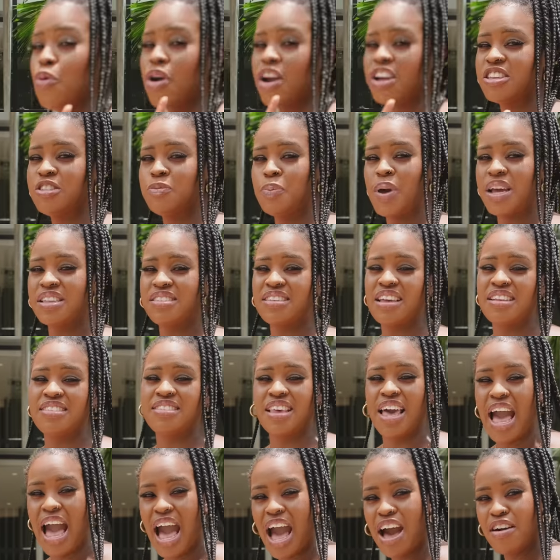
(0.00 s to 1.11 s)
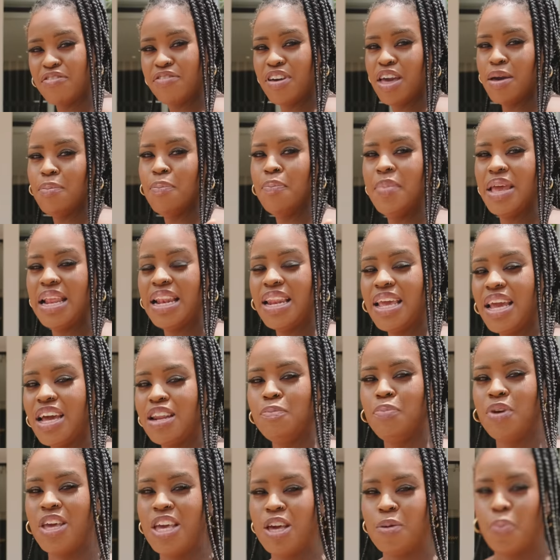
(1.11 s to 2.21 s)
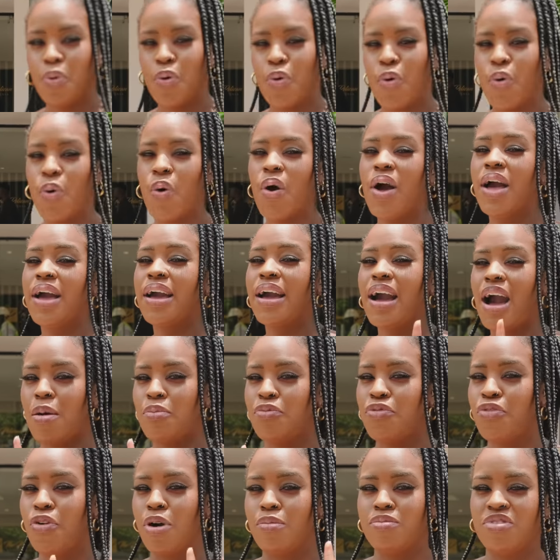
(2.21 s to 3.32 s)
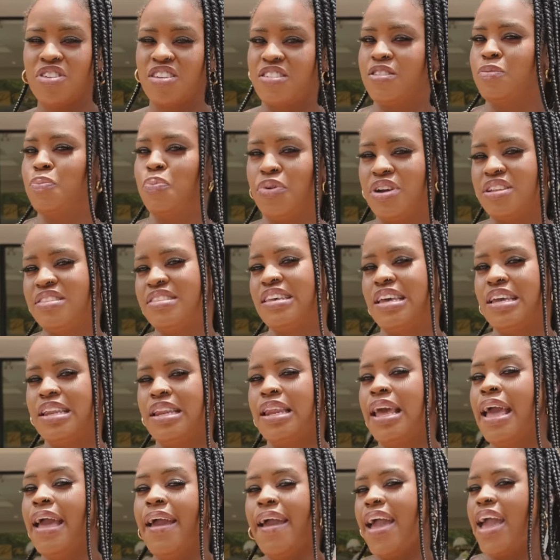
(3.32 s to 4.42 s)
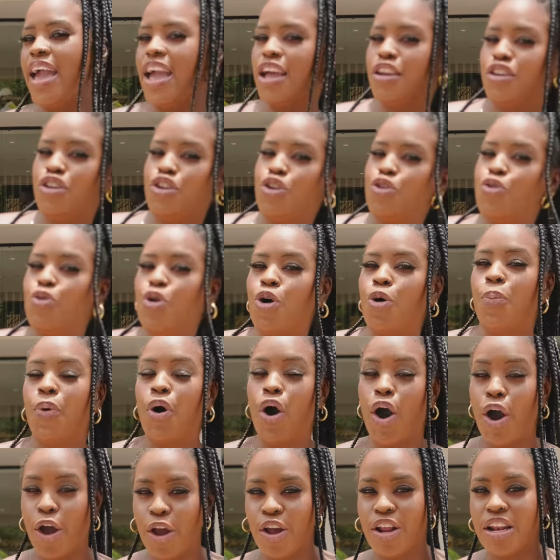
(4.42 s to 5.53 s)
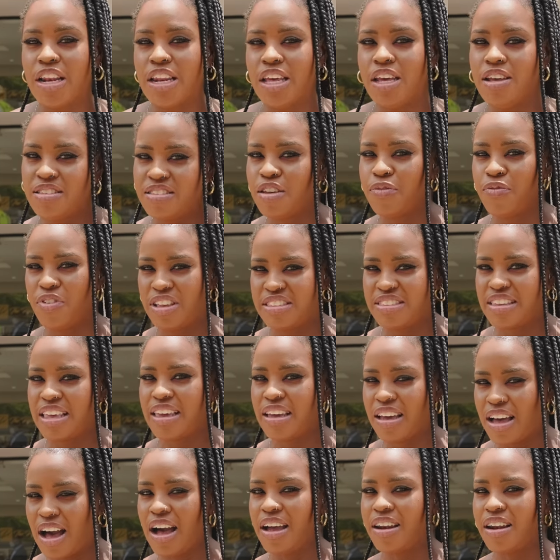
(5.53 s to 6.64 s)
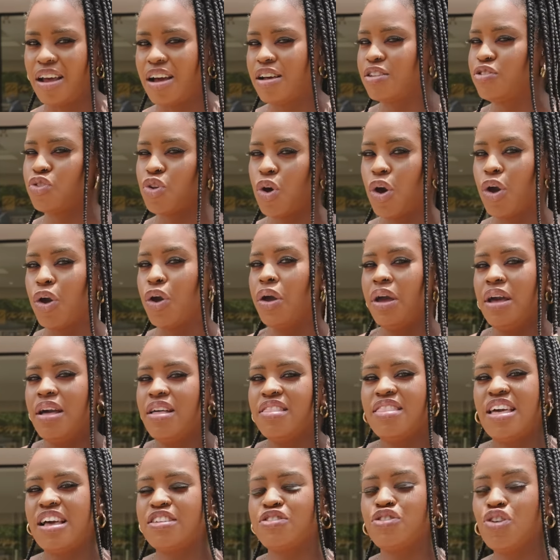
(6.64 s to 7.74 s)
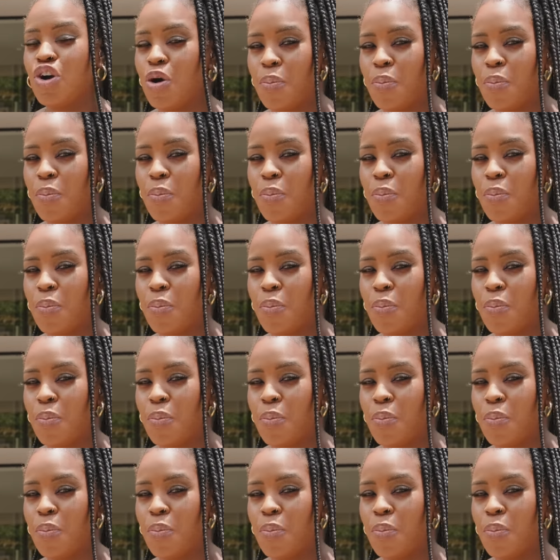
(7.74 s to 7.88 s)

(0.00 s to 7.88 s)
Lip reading: we're expected to have 1 million people come from just Britain and Europe only to visit Ghana. So there's no